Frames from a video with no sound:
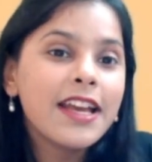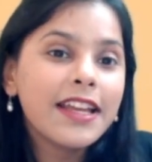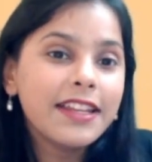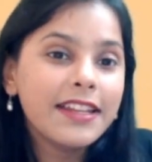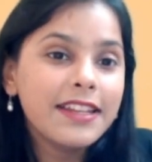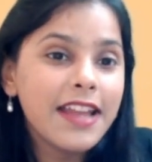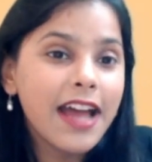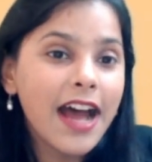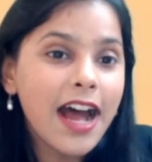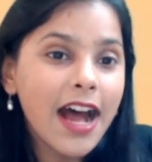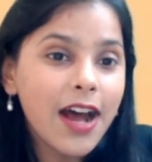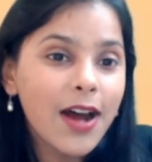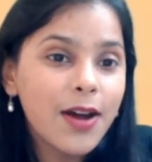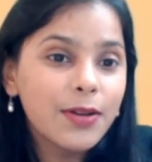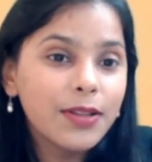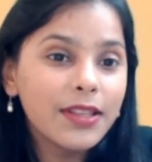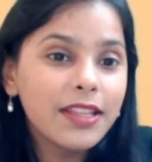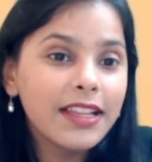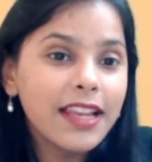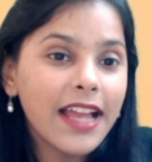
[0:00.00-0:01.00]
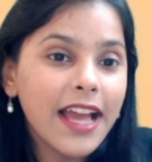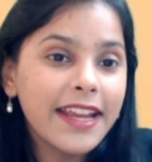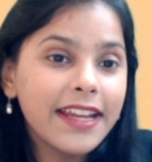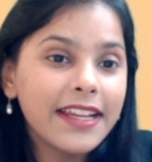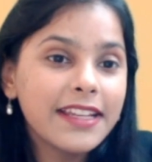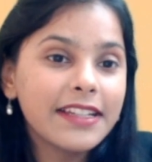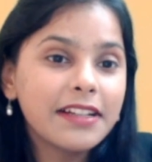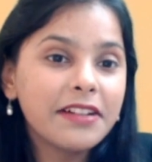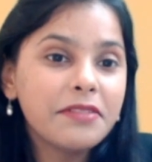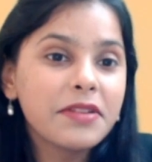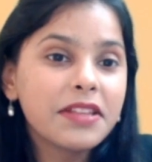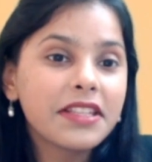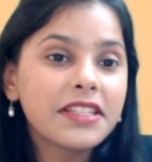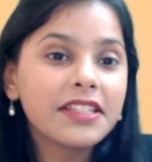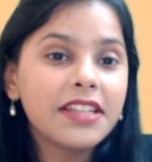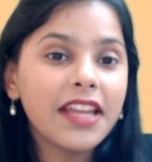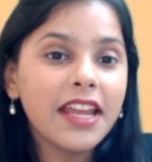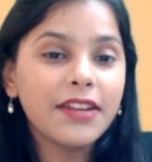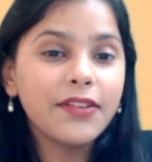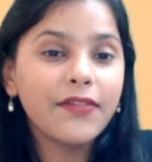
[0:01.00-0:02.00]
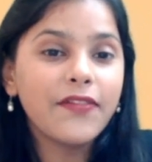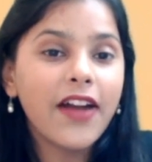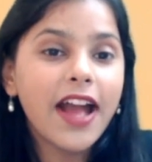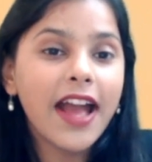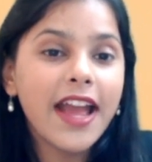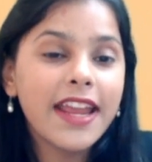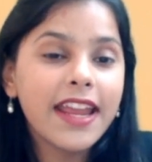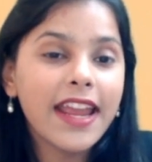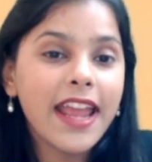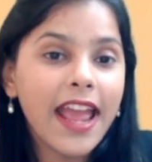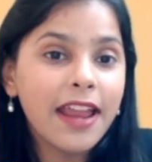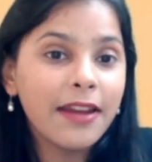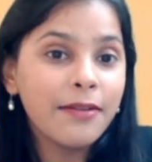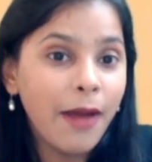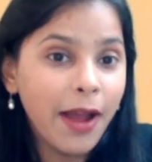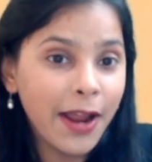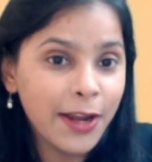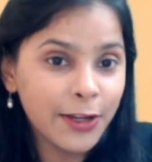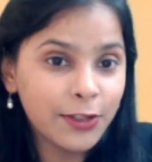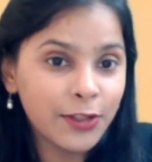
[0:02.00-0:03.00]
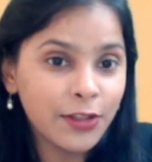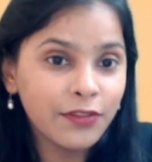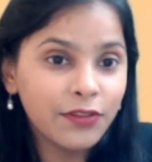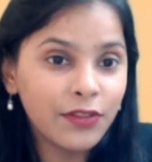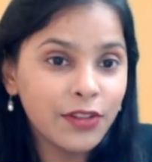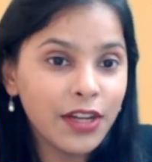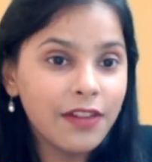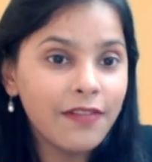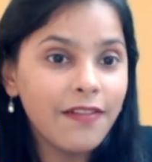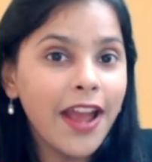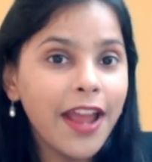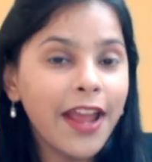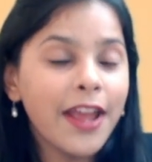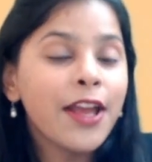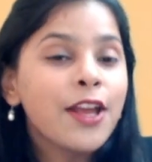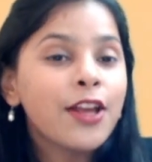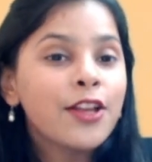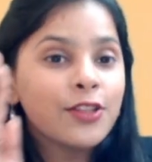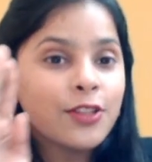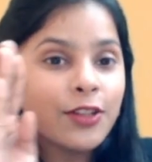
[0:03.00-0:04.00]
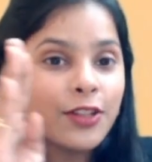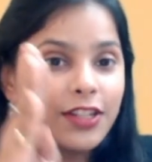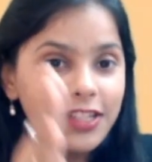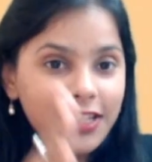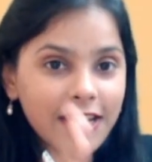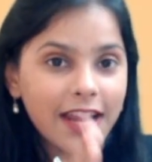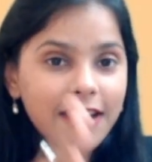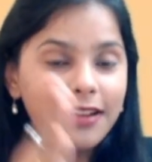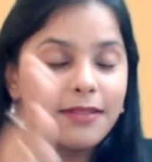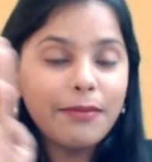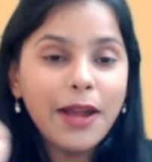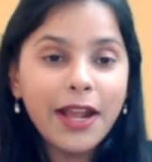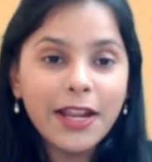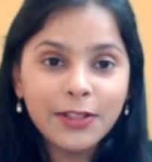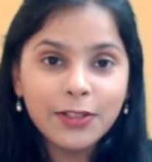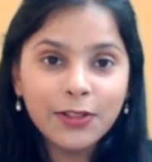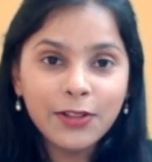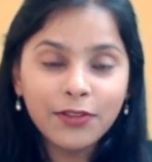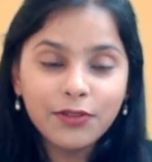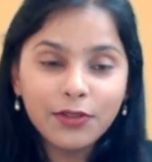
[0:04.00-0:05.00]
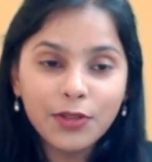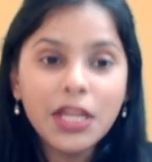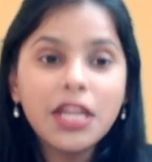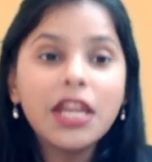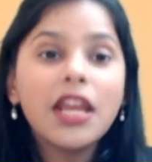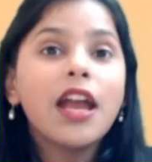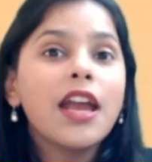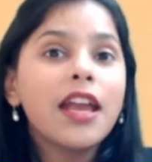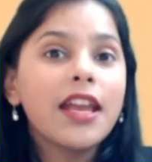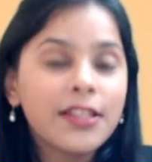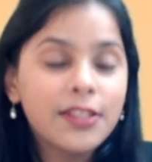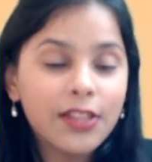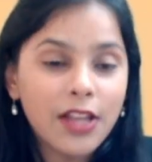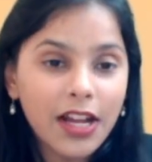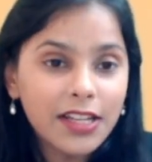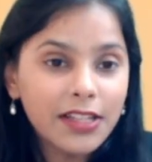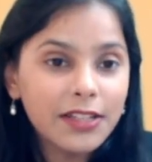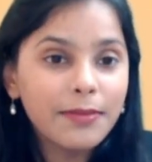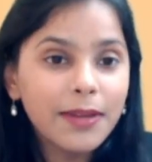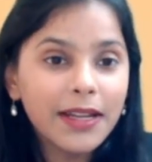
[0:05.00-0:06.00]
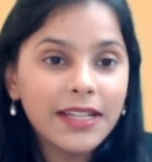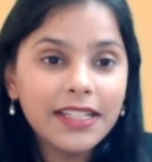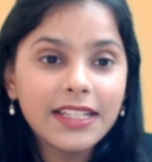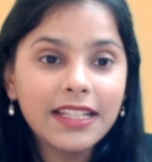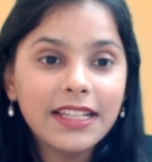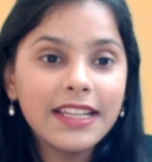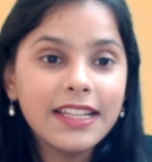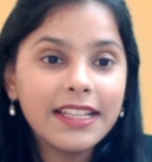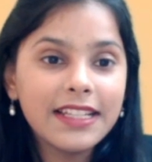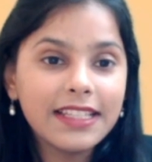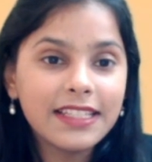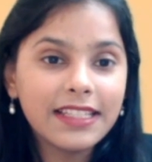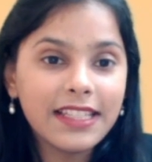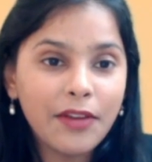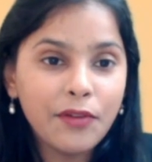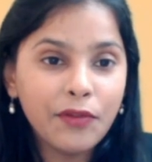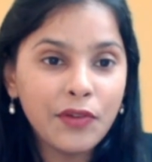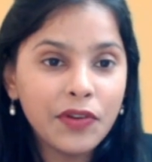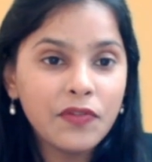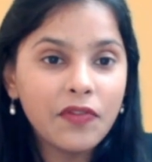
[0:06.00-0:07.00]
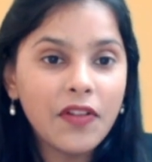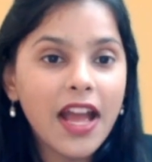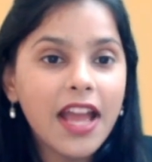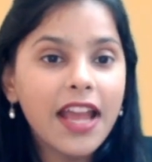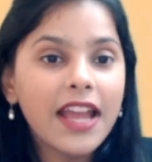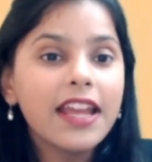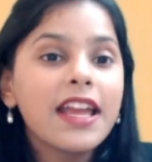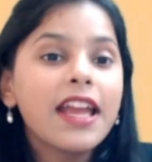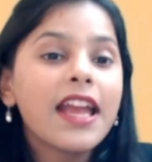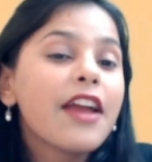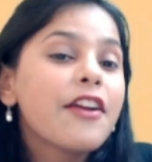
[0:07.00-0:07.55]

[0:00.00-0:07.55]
Now the like term is 10y and minus of 3y. So 10 minus of 3 is automatically 7y.